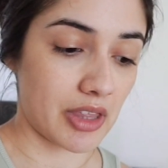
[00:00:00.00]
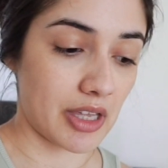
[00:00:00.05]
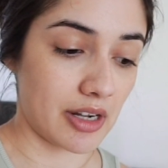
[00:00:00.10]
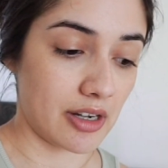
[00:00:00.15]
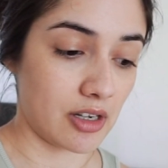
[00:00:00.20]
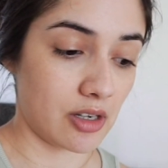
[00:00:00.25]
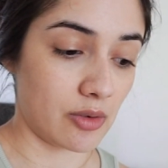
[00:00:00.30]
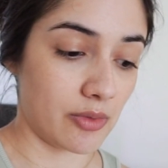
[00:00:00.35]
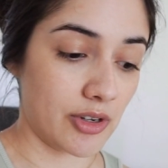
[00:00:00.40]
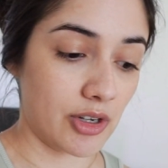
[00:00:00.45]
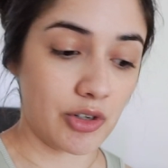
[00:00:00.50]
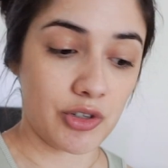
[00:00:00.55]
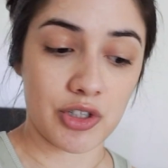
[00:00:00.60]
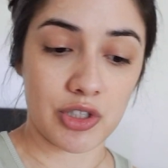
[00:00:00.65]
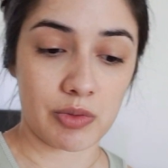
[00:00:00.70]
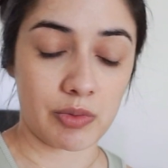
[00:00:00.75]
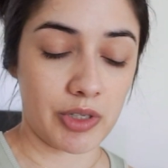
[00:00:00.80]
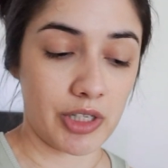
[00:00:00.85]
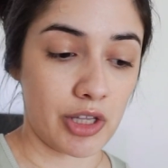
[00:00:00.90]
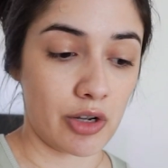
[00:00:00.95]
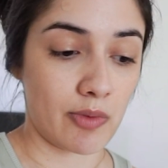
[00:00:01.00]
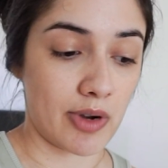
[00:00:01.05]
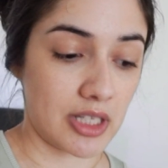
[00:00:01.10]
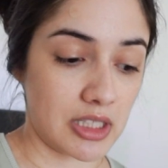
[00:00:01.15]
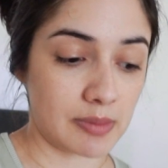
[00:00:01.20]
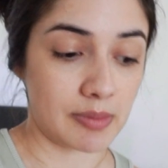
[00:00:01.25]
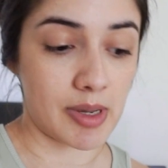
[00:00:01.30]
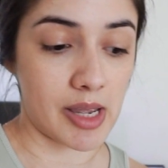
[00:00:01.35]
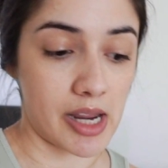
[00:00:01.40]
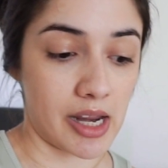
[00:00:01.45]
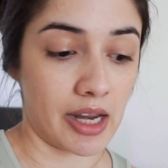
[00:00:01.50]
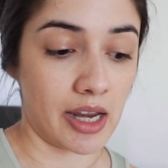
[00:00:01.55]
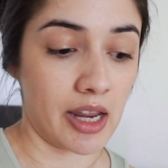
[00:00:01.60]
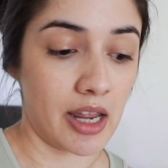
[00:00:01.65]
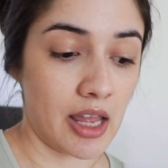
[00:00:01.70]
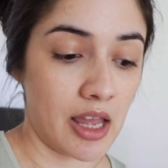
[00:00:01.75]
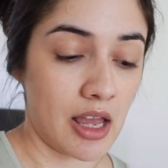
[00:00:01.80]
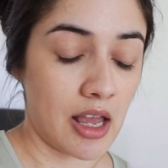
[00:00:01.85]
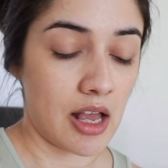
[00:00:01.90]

that interview, just read their resume,